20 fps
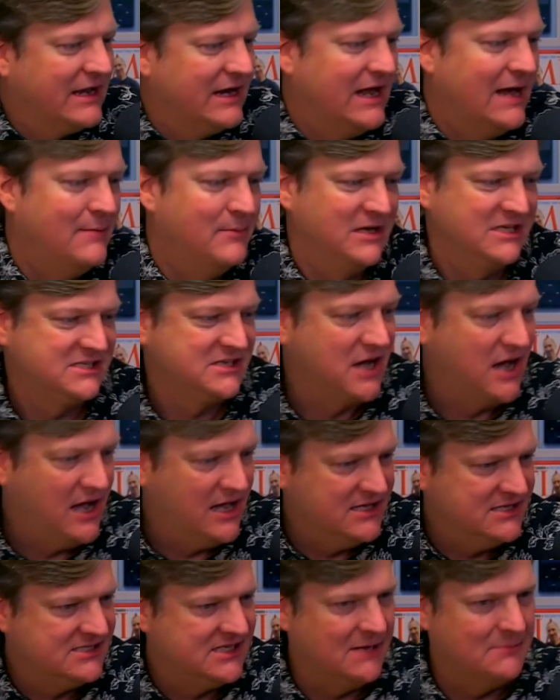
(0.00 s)
economics
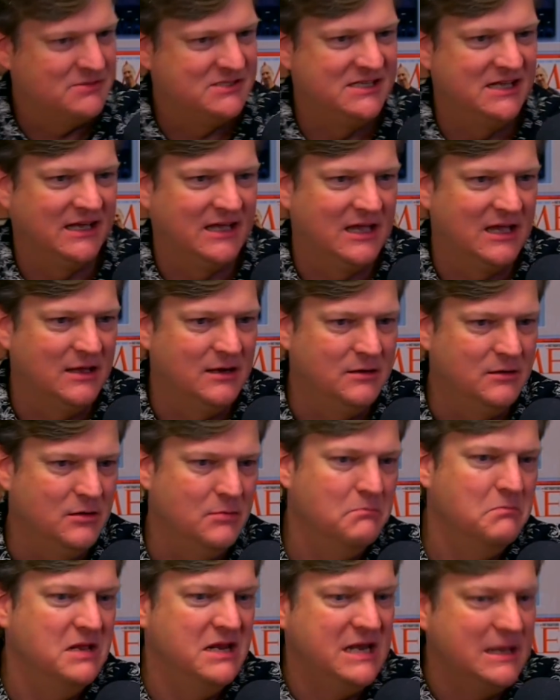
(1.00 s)
concepts that can
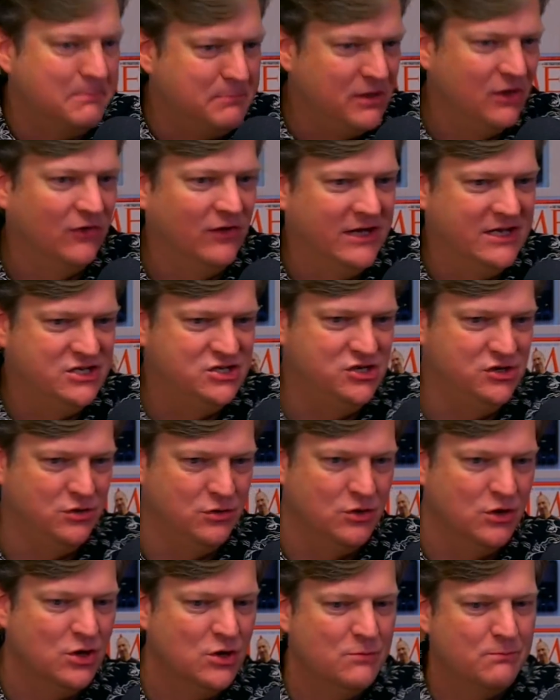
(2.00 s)
manipulate
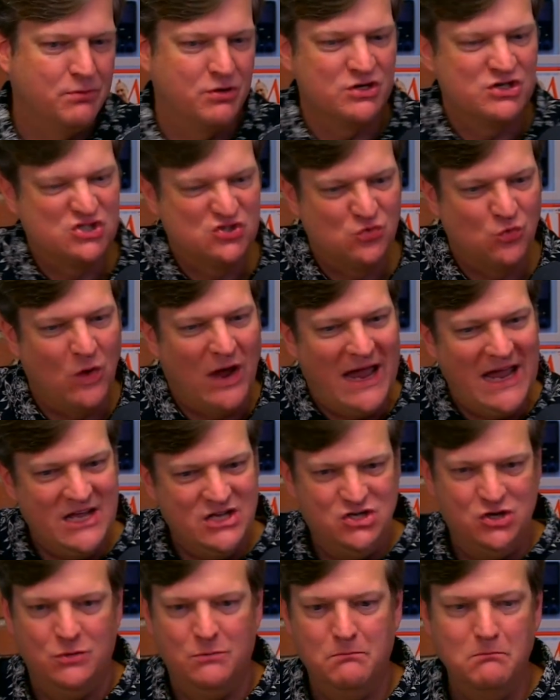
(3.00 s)
you,
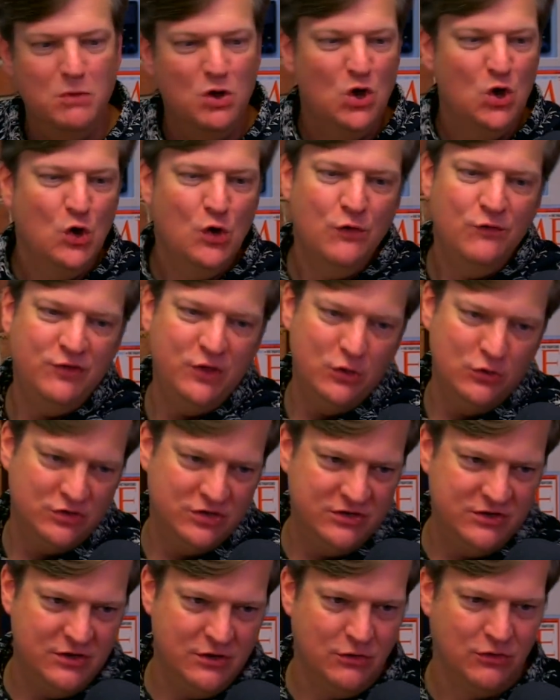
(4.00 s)
persuade you, move you
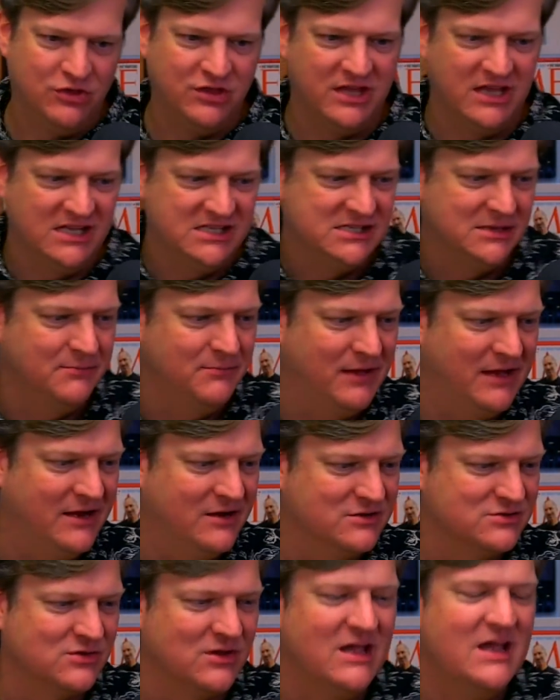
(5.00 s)
to do things. And
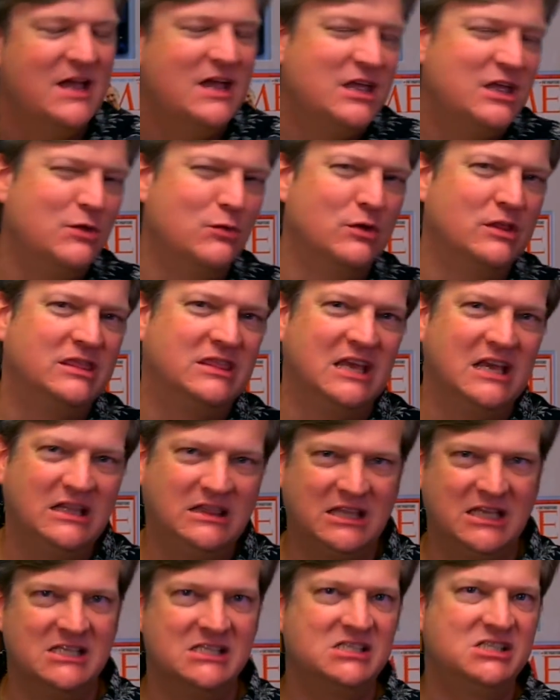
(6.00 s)
here's what you would
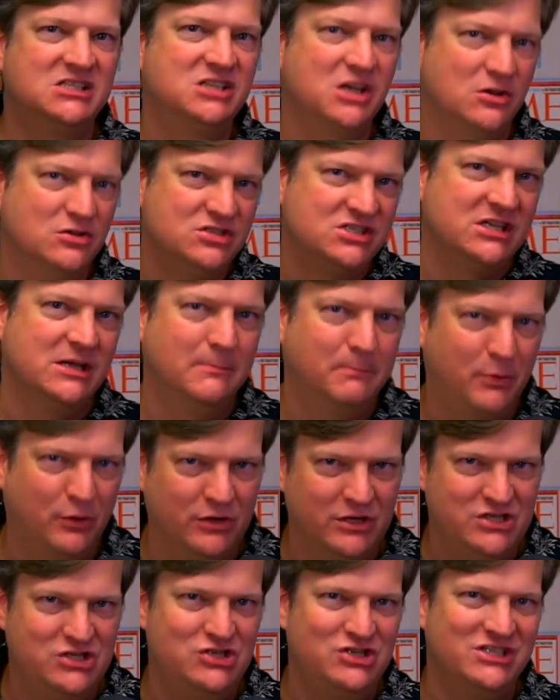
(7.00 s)
think that it's so
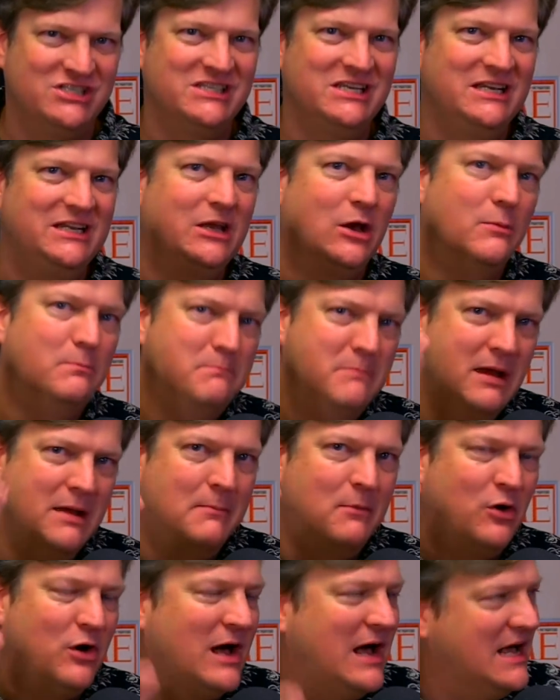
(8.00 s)
simple that you just need to go
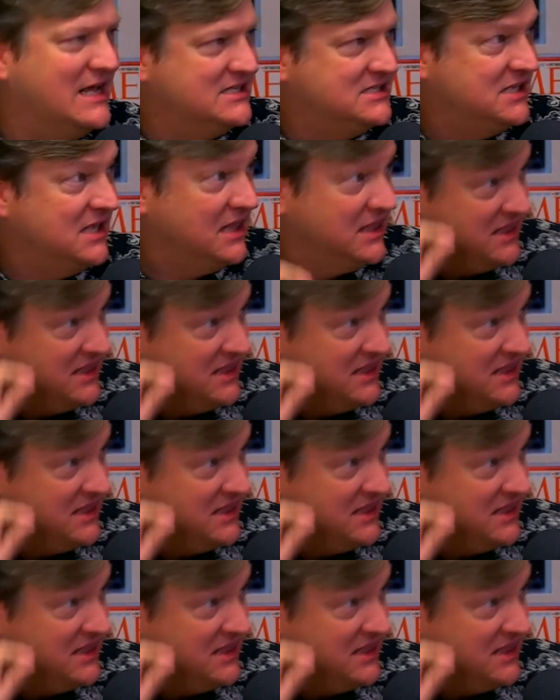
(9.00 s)
memorize